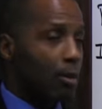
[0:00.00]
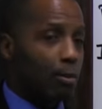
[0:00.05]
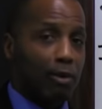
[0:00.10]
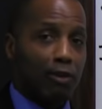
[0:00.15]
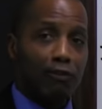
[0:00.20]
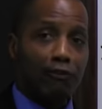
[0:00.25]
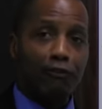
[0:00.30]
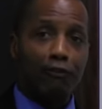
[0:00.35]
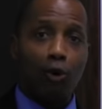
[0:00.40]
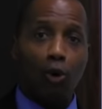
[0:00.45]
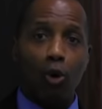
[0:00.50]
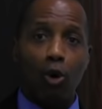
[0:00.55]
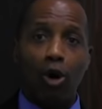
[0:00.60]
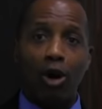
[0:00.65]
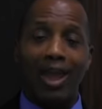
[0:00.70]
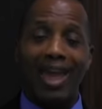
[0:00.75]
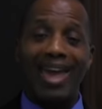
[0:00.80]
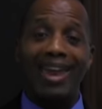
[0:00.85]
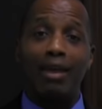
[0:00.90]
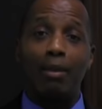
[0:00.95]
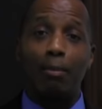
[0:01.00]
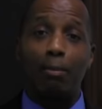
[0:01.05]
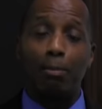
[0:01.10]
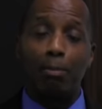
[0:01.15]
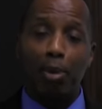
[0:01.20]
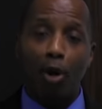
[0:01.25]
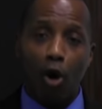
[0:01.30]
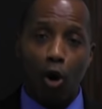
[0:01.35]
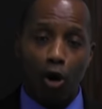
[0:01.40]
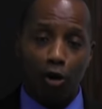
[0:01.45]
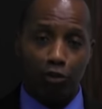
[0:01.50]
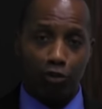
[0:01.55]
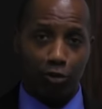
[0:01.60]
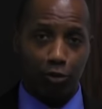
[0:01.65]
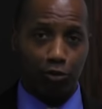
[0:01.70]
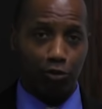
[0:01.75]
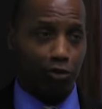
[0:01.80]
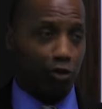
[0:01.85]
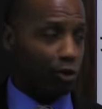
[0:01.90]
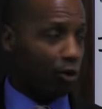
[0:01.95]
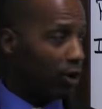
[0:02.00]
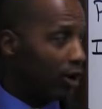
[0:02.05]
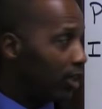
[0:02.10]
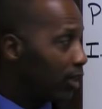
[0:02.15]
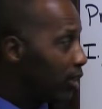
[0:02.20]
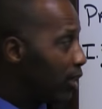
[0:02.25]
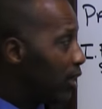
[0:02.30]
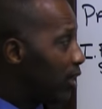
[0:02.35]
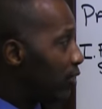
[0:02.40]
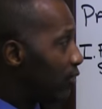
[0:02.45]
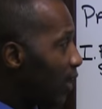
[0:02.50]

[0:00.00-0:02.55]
before an impartial jury.